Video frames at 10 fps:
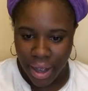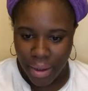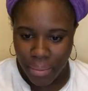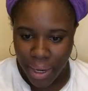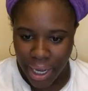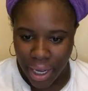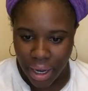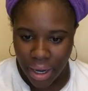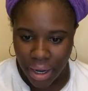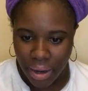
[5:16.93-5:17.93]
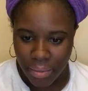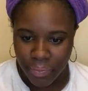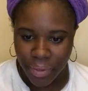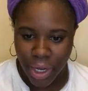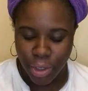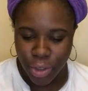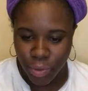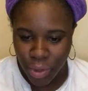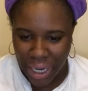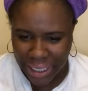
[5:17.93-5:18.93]
But um Coach
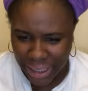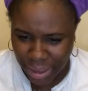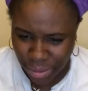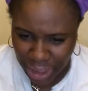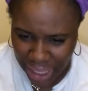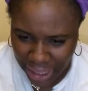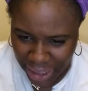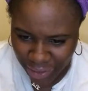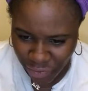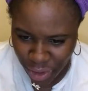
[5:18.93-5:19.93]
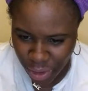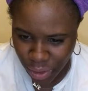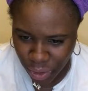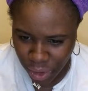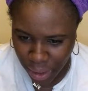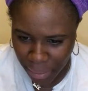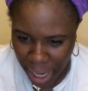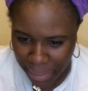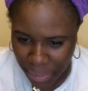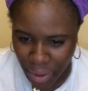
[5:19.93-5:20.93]
Rue got us some Chinese food, some
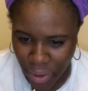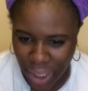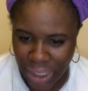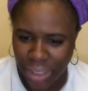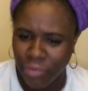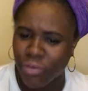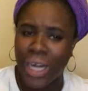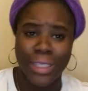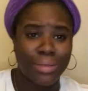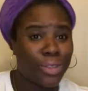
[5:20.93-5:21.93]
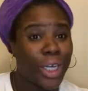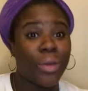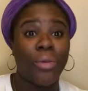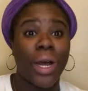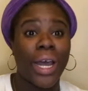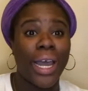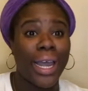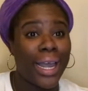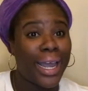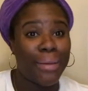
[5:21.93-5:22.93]
popcorn, some fried, some chicken wine,
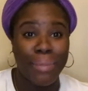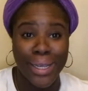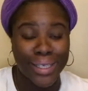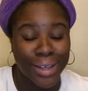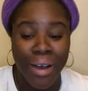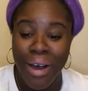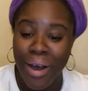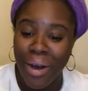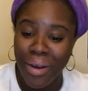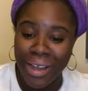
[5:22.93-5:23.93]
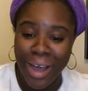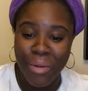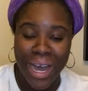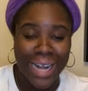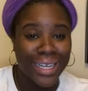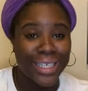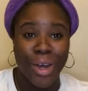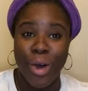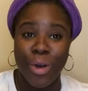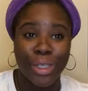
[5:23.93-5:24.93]
and pizza. Okay, we got us a
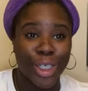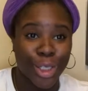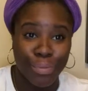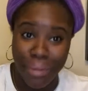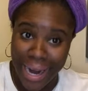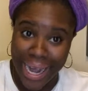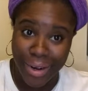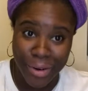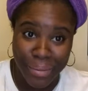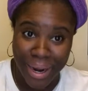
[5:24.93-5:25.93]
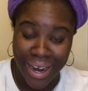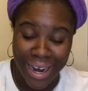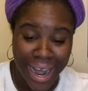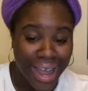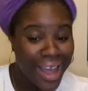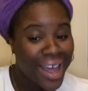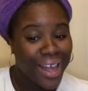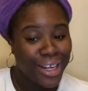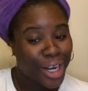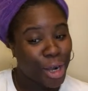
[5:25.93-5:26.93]
whole little spread on a Monday night.
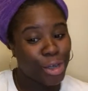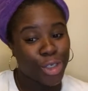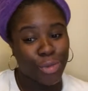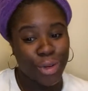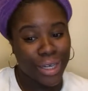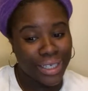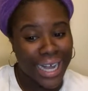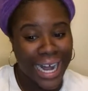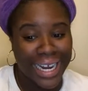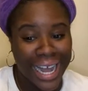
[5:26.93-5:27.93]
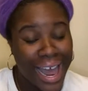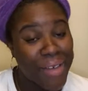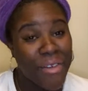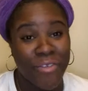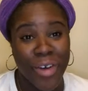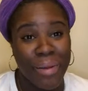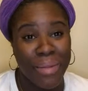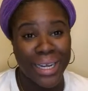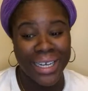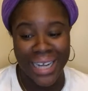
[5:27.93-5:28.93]
Nicole Cheru, that's kind of heavy for a
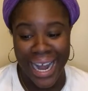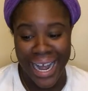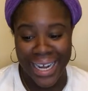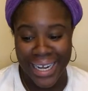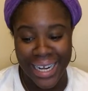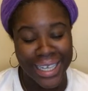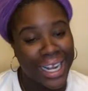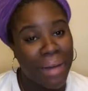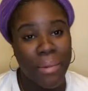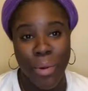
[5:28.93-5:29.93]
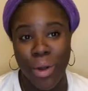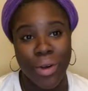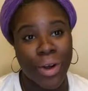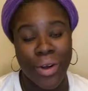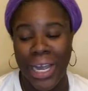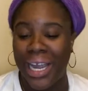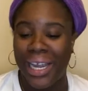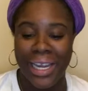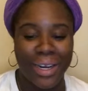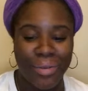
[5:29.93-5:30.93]
Monday night at 9 o'clock, but we're going to go ahead and
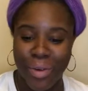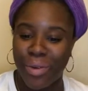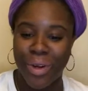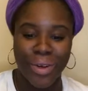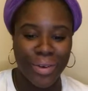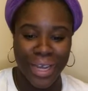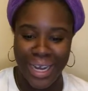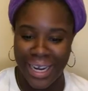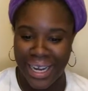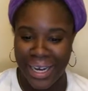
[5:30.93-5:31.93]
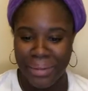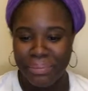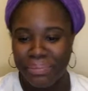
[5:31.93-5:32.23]
eat it. We're going to go ahead and eat it.